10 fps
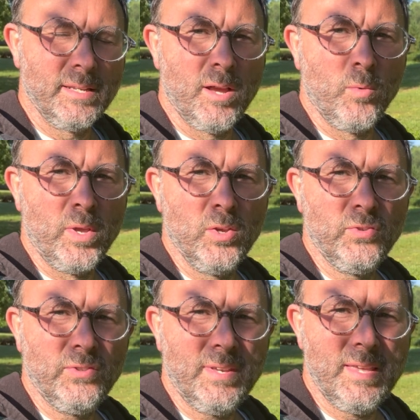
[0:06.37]
Now, we
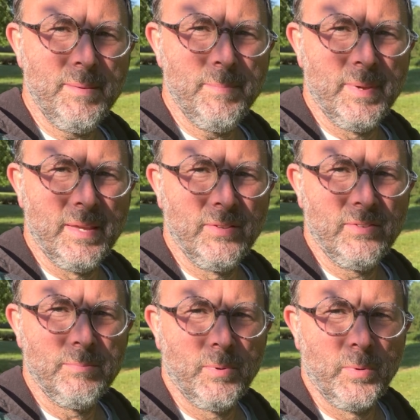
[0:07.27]
used to keep
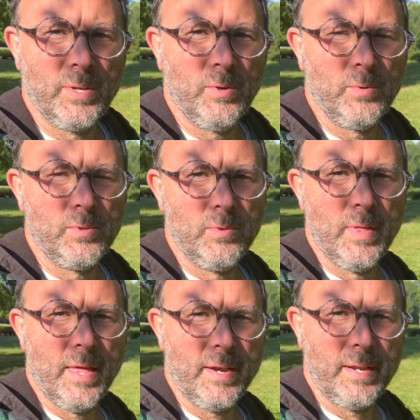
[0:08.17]
bees, but we don't do
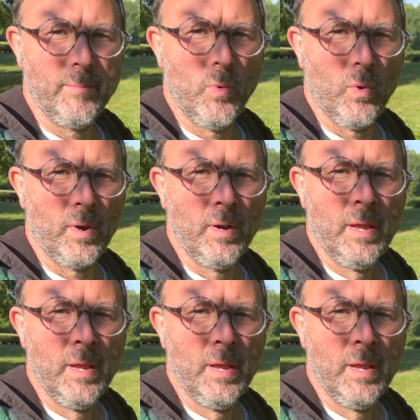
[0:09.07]
that anymore.